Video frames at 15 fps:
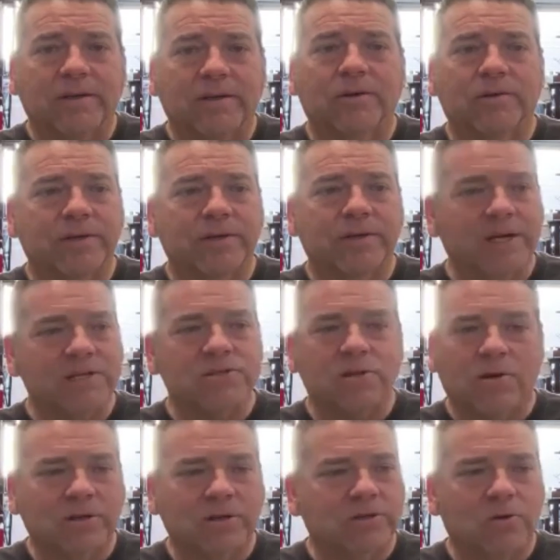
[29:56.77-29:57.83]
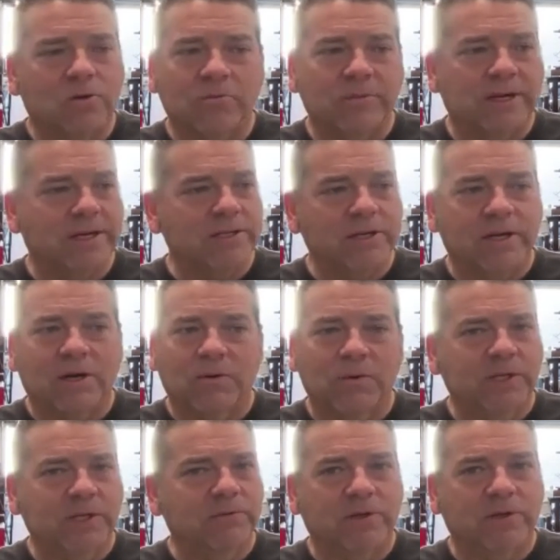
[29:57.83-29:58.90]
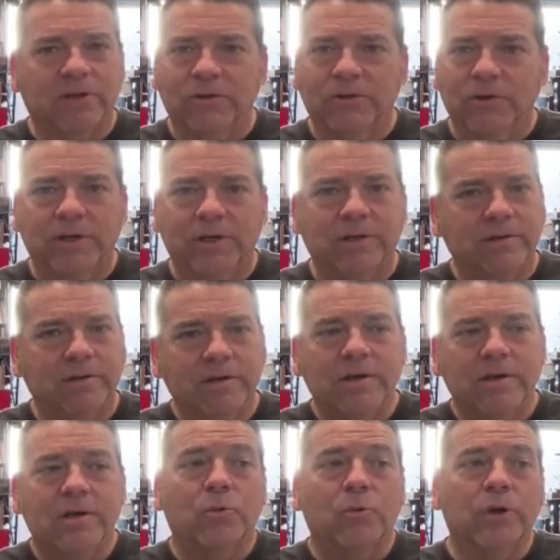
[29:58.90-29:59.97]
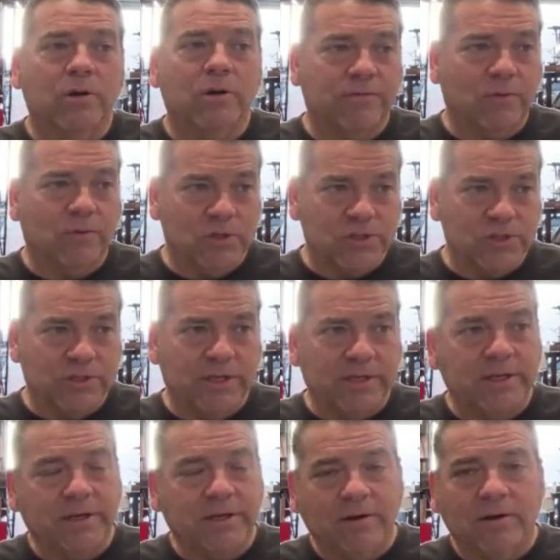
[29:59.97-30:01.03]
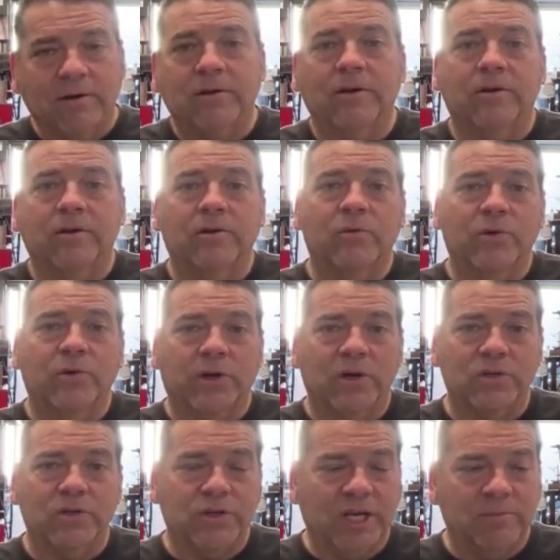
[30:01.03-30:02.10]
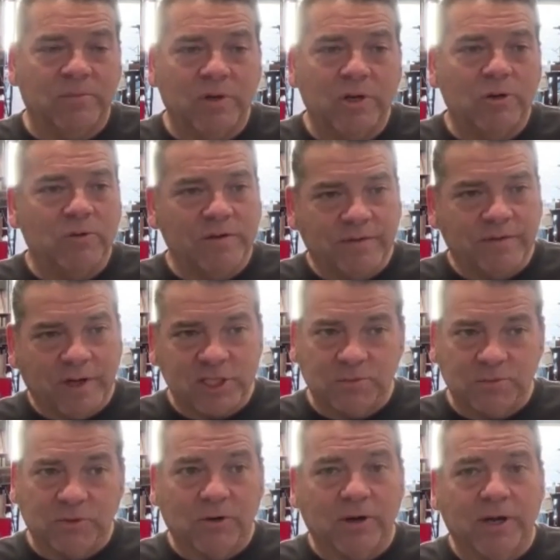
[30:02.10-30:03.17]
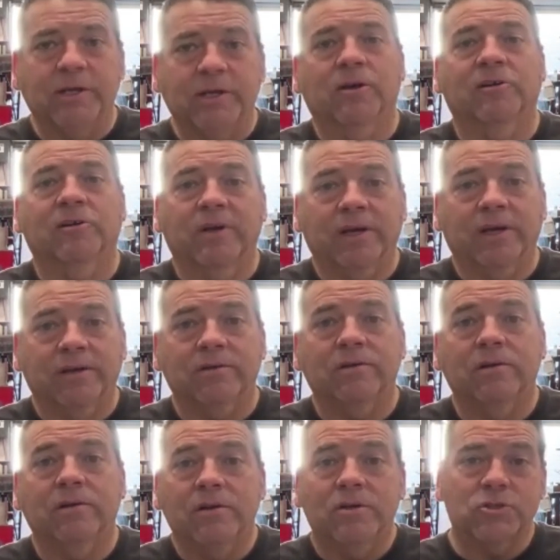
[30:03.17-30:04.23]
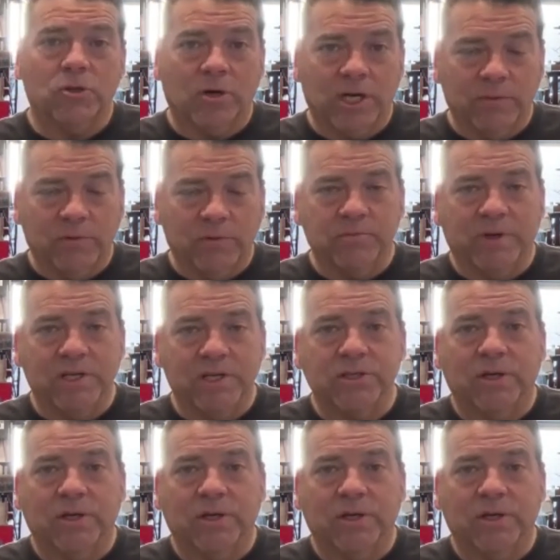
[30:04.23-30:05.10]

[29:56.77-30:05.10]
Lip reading: you. It's hardcore, man. You got to really want to do it. We are fortunate here with our team. They've got some great young men, starting with my son